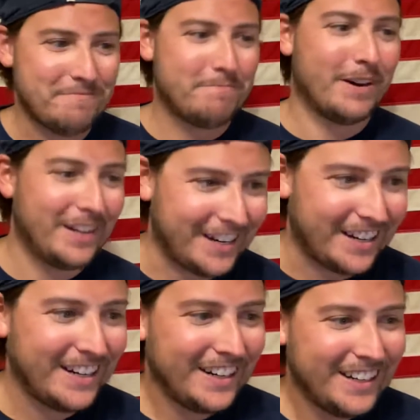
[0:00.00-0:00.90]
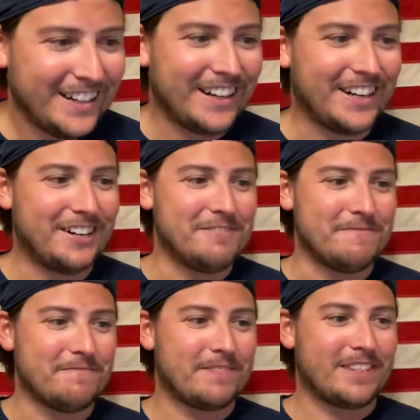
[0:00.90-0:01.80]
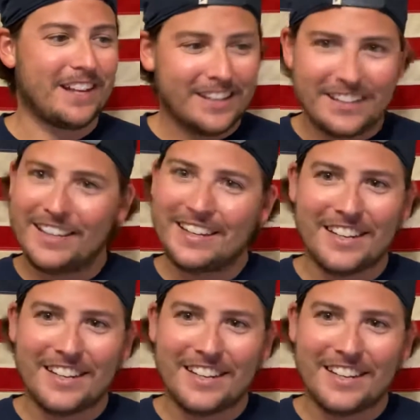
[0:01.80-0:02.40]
But I